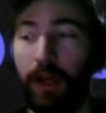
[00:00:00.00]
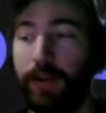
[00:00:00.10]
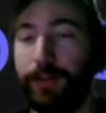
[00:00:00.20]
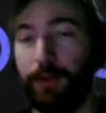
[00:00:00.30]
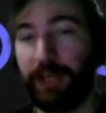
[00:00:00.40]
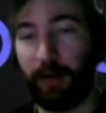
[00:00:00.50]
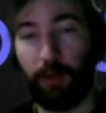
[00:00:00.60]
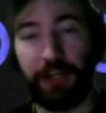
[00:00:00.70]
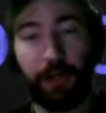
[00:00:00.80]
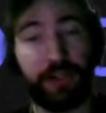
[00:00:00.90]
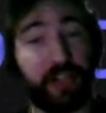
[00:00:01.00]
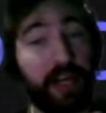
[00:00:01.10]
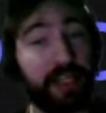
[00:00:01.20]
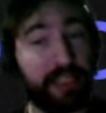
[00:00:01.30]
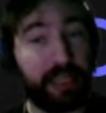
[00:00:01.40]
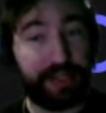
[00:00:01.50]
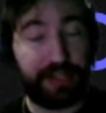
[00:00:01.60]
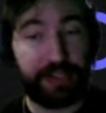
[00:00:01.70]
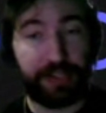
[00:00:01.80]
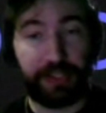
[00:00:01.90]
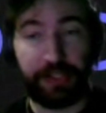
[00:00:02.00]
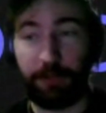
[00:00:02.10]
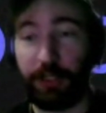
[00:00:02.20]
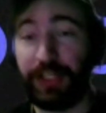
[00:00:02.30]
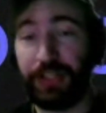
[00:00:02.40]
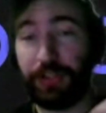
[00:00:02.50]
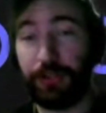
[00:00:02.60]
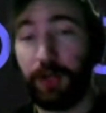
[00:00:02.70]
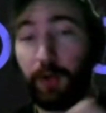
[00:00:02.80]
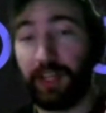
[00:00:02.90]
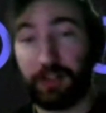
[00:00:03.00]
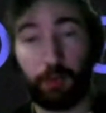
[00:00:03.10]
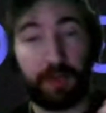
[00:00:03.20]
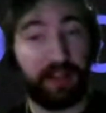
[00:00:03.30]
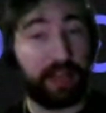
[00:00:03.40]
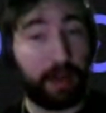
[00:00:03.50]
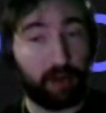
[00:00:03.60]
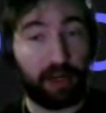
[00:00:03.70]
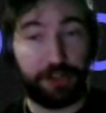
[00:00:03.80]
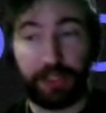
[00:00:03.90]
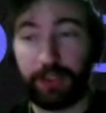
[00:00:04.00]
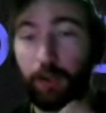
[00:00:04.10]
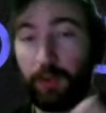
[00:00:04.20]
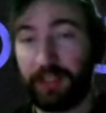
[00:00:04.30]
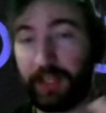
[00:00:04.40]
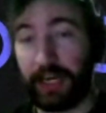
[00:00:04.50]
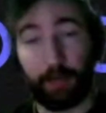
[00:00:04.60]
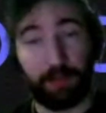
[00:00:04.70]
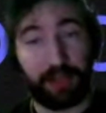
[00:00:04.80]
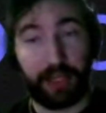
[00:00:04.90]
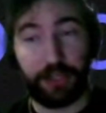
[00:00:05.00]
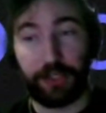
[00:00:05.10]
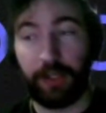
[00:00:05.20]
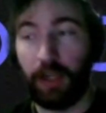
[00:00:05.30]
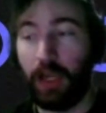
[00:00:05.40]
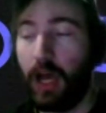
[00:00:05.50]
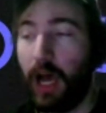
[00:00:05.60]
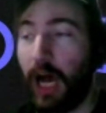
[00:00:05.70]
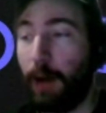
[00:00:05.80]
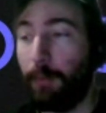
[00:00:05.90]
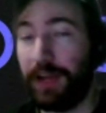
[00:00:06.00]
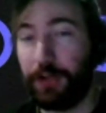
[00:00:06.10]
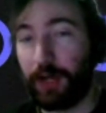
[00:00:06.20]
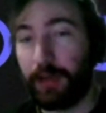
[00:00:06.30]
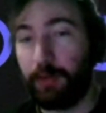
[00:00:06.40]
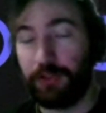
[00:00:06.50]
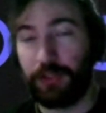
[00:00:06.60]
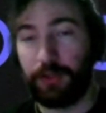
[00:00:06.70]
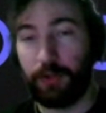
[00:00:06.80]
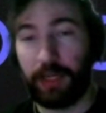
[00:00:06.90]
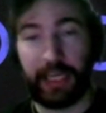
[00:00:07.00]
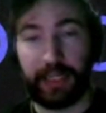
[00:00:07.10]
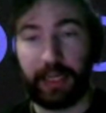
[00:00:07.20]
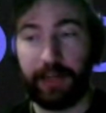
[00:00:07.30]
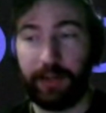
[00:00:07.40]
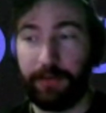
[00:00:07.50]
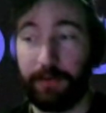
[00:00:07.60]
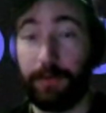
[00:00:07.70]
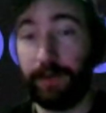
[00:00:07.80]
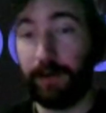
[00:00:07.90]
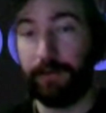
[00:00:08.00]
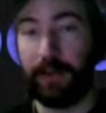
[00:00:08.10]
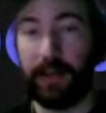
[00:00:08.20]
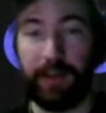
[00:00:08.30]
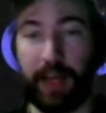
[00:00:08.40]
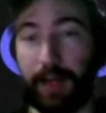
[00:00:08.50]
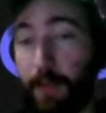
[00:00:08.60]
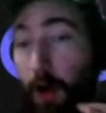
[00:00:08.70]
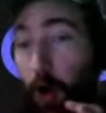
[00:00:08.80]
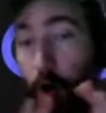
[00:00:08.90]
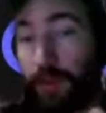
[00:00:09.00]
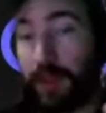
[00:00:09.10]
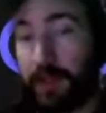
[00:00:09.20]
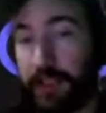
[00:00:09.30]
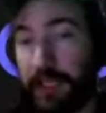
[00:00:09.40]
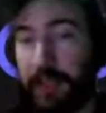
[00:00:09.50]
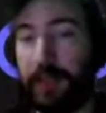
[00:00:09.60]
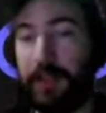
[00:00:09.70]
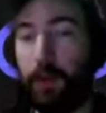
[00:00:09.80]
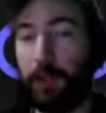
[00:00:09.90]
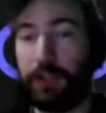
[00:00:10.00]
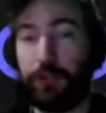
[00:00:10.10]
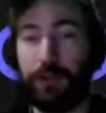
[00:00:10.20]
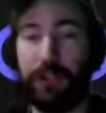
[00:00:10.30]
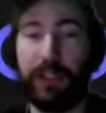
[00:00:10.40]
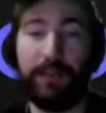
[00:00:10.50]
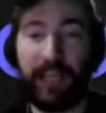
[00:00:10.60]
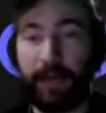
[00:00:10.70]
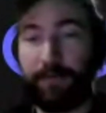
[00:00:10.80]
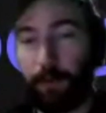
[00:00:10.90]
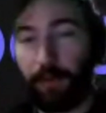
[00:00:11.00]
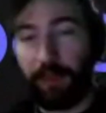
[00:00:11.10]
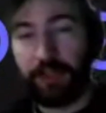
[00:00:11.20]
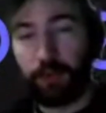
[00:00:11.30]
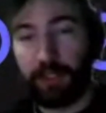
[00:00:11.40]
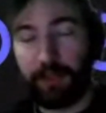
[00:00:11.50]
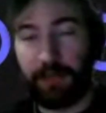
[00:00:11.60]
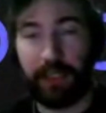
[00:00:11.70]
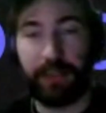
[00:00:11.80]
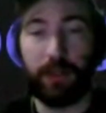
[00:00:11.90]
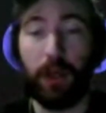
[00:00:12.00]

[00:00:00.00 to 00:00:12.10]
So again, when you're assigning the IDs to these machines, you know that it's within that project, within that application, and you're able to, again, kind of verify that all this data that we just received came from this one device.